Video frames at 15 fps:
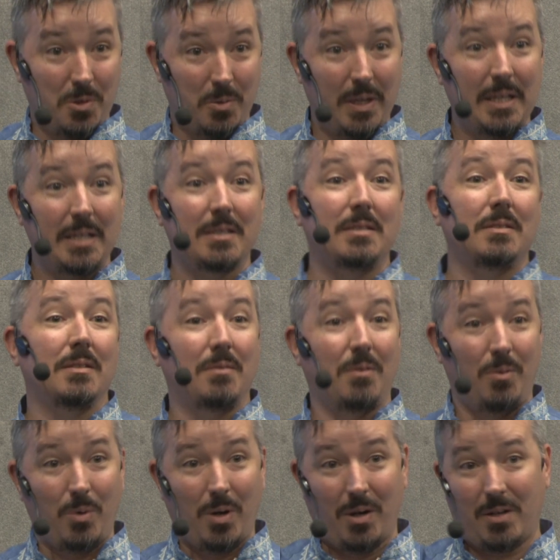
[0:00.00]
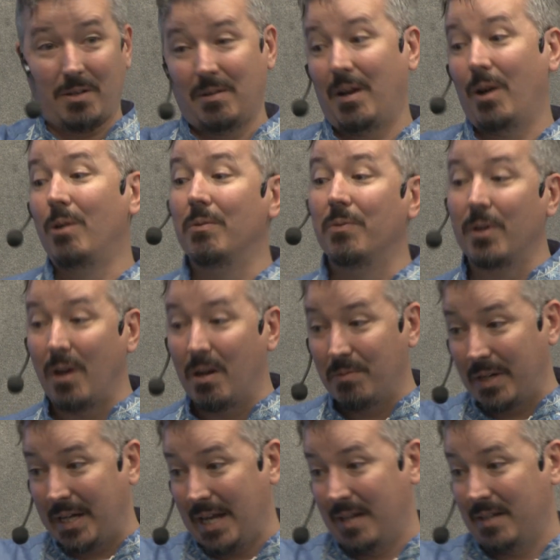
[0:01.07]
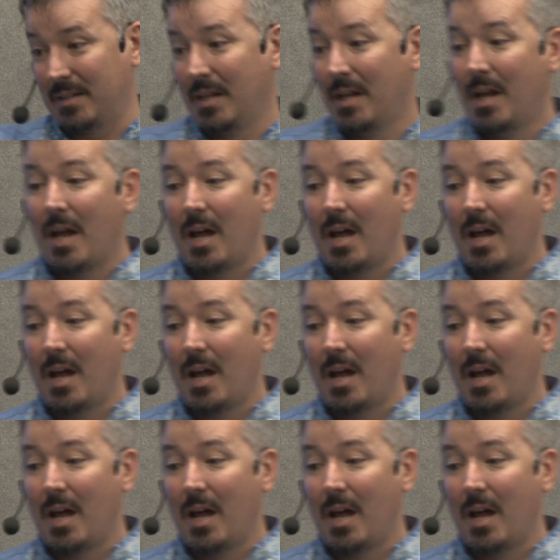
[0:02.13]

doing this work right, over and over again.